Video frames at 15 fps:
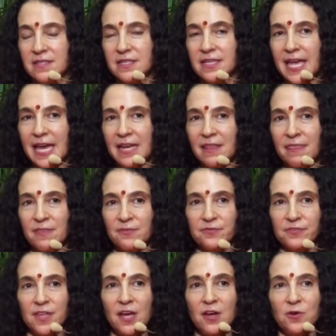to get in the
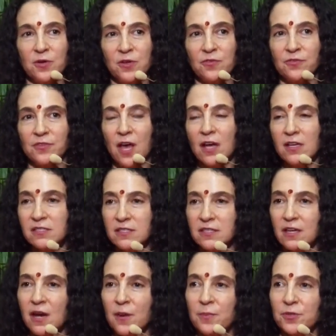flow. You've lost
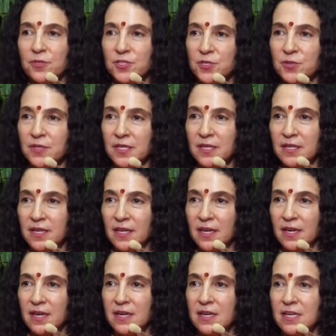the
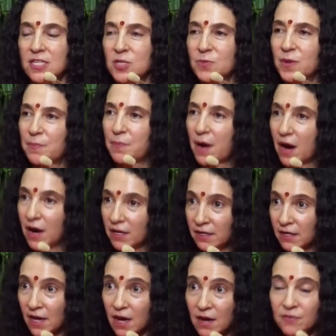opportunity to be
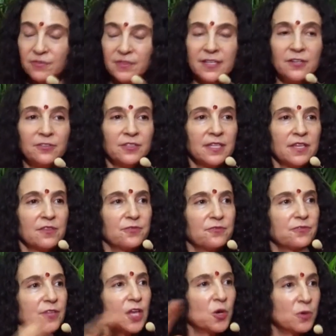part of literally the
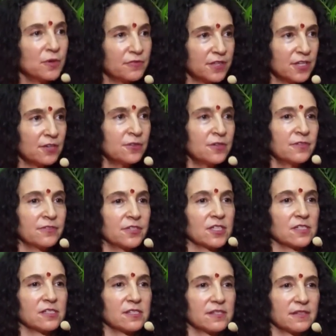flow of the
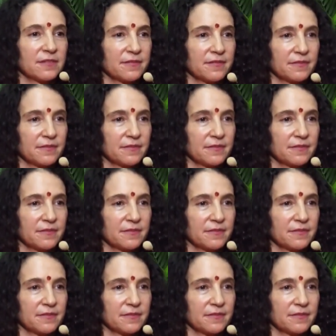universe.